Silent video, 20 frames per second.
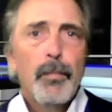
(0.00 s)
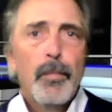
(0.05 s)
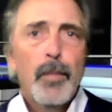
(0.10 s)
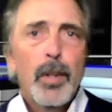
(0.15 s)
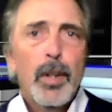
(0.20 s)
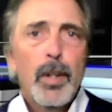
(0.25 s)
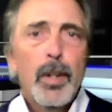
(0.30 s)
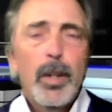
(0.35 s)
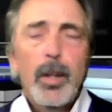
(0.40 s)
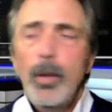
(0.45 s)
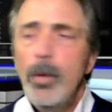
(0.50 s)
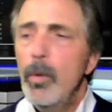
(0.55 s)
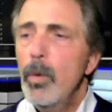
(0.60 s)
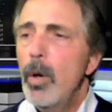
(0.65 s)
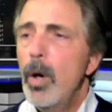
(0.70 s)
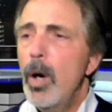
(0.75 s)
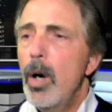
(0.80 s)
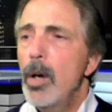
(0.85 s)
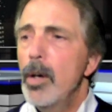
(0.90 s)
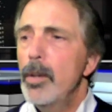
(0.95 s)
You
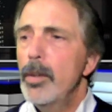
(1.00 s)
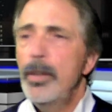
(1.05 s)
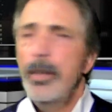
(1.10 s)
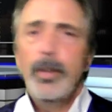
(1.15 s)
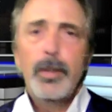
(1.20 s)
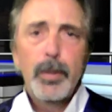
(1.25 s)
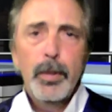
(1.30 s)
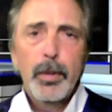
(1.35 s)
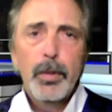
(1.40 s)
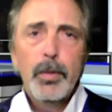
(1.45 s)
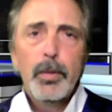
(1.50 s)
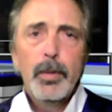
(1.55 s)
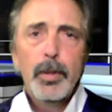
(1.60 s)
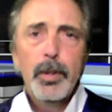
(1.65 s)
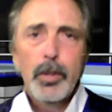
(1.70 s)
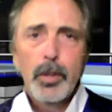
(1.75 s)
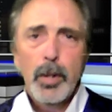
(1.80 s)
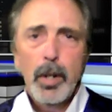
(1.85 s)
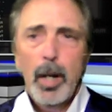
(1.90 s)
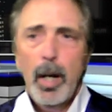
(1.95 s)
are to do the
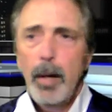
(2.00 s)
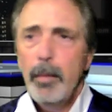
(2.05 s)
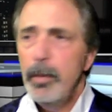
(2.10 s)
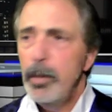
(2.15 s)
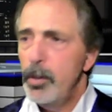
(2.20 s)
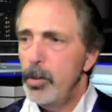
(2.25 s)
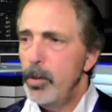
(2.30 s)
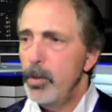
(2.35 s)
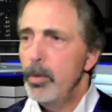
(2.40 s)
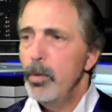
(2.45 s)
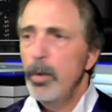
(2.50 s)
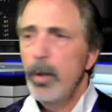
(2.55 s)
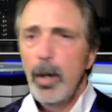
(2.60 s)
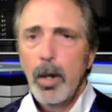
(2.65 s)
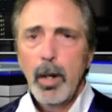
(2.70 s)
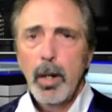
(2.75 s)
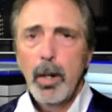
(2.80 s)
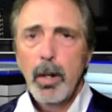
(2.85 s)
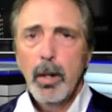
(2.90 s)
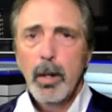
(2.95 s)
job that you
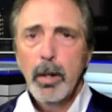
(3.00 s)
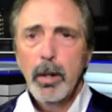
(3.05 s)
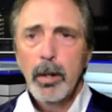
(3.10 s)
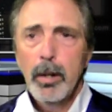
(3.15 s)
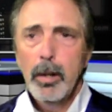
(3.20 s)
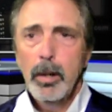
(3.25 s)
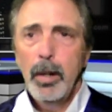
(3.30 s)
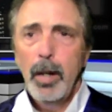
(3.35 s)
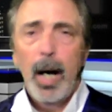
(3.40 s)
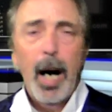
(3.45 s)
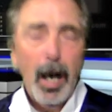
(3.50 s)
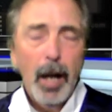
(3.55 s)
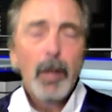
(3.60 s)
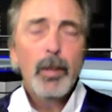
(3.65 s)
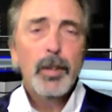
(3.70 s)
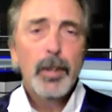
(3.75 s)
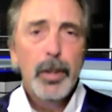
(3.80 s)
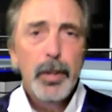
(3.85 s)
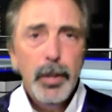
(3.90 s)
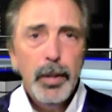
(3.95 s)
are
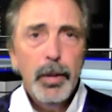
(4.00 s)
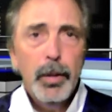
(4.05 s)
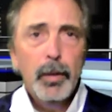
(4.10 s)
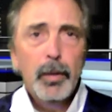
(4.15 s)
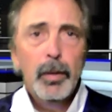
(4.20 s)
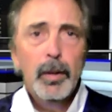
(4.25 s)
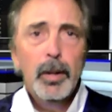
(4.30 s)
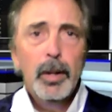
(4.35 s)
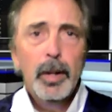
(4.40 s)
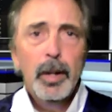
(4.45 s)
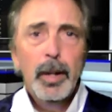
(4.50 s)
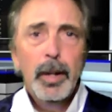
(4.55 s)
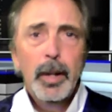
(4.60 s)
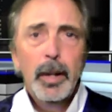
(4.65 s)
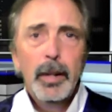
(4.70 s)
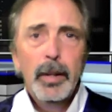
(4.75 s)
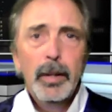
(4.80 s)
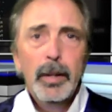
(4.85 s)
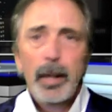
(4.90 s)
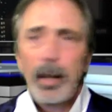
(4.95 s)
hired to do.
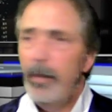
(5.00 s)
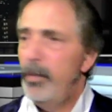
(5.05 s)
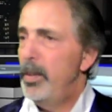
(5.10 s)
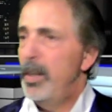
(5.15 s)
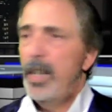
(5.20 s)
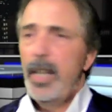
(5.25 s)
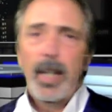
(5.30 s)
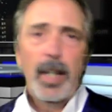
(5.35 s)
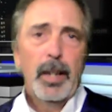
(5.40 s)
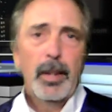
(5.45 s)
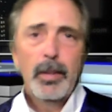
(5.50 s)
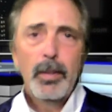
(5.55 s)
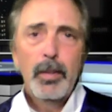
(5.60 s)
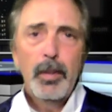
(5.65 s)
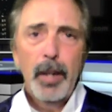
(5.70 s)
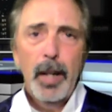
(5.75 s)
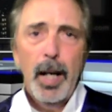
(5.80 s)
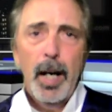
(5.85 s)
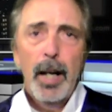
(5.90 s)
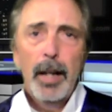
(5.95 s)
If you can't do
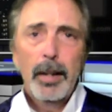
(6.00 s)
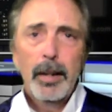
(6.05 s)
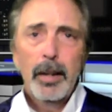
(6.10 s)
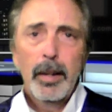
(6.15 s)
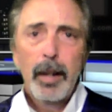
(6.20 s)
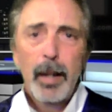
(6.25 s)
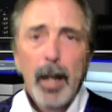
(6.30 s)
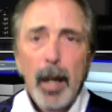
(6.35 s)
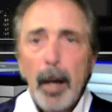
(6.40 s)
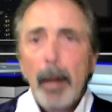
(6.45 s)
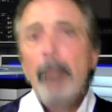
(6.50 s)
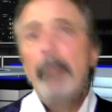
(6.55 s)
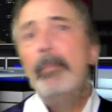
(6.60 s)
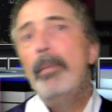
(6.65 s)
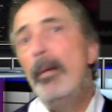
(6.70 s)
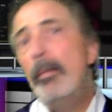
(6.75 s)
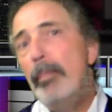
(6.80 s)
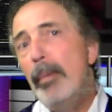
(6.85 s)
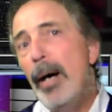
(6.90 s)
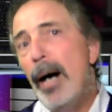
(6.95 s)
that,
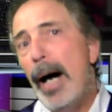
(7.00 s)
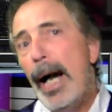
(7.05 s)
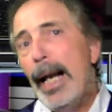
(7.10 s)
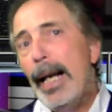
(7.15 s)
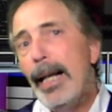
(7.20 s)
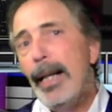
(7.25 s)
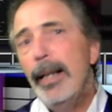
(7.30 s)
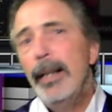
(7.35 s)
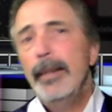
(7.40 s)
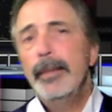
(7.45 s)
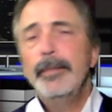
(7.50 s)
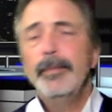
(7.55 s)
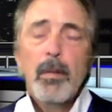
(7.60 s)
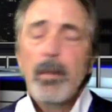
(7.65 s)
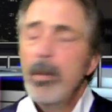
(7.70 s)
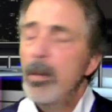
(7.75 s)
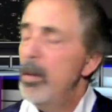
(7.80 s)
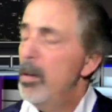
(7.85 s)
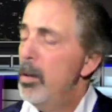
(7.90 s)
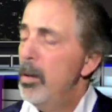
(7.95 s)
bye-bye.
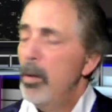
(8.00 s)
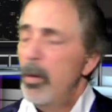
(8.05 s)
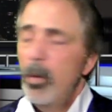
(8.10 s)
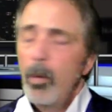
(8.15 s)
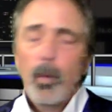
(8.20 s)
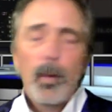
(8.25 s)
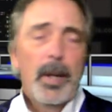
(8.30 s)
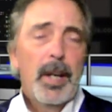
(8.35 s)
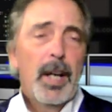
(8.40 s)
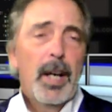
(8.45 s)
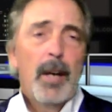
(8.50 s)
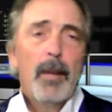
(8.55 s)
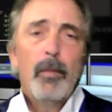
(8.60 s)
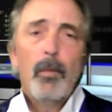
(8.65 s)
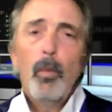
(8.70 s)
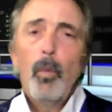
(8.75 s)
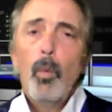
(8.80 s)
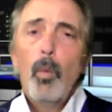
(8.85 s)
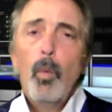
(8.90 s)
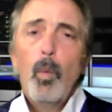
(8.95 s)
We have
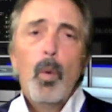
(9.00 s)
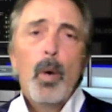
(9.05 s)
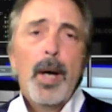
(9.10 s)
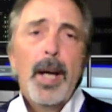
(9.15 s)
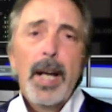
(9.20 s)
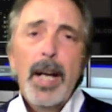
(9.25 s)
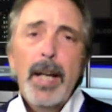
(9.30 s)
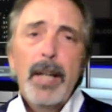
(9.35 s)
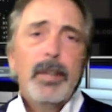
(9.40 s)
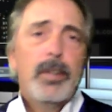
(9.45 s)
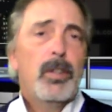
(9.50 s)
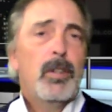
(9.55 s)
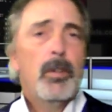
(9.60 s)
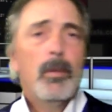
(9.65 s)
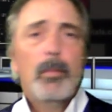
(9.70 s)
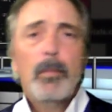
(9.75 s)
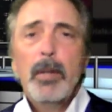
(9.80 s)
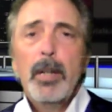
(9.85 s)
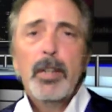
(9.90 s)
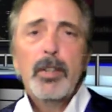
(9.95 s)
way
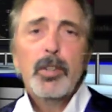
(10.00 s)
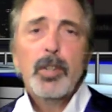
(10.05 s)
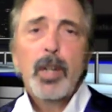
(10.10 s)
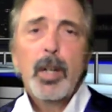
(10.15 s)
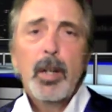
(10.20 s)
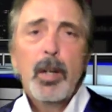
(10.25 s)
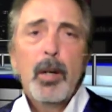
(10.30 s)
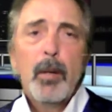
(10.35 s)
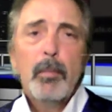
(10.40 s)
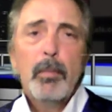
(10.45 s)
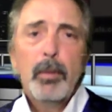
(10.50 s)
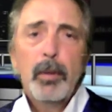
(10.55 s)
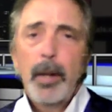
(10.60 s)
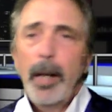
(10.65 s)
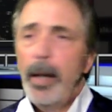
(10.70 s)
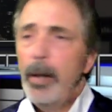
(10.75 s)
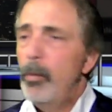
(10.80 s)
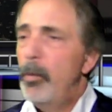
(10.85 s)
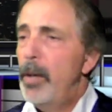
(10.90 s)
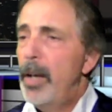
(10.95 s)
too much on our
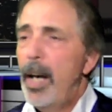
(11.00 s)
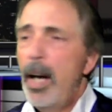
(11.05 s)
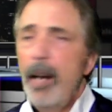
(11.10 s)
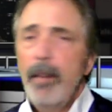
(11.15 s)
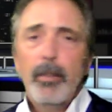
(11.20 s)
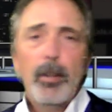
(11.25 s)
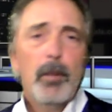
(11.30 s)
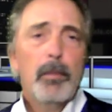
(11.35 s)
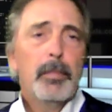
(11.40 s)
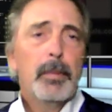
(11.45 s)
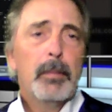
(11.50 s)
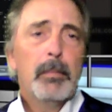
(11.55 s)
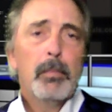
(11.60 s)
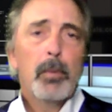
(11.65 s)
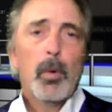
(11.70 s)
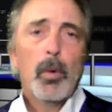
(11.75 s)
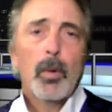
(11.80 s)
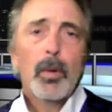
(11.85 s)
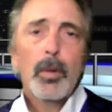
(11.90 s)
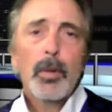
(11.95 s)
plate. We have open
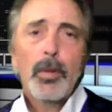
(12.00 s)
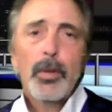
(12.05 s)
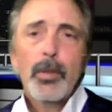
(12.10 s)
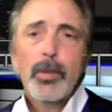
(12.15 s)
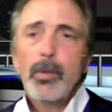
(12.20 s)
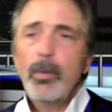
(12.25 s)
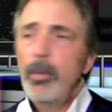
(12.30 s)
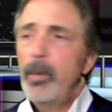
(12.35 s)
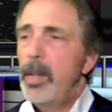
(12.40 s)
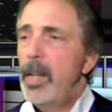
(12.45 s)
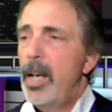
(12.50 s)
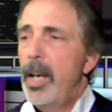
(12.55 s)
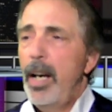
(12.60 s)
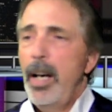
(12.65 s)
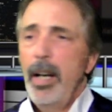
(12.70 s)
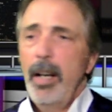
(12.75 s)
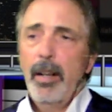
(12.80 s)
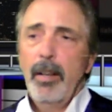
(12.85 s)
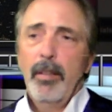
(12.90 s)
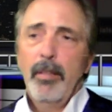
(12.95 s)
borders. We
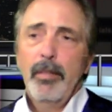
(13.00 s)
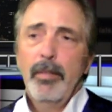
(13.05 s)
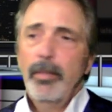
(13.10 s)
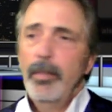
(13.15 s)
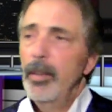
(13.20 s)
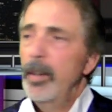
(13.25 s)
have